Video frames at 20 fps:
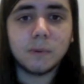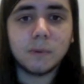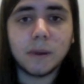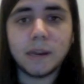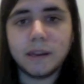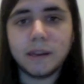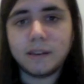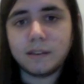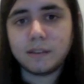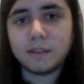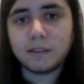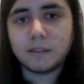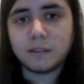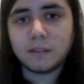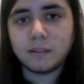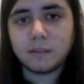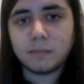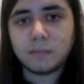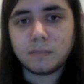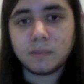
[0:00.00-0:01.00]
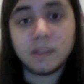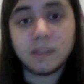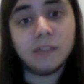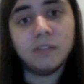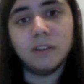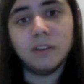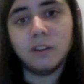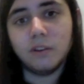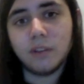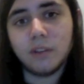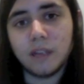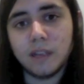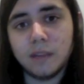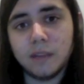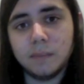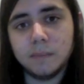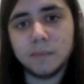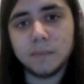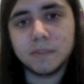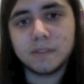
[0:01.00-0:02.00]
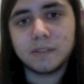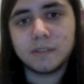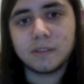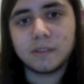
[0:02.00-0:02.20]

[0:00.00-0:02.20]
write, play video games,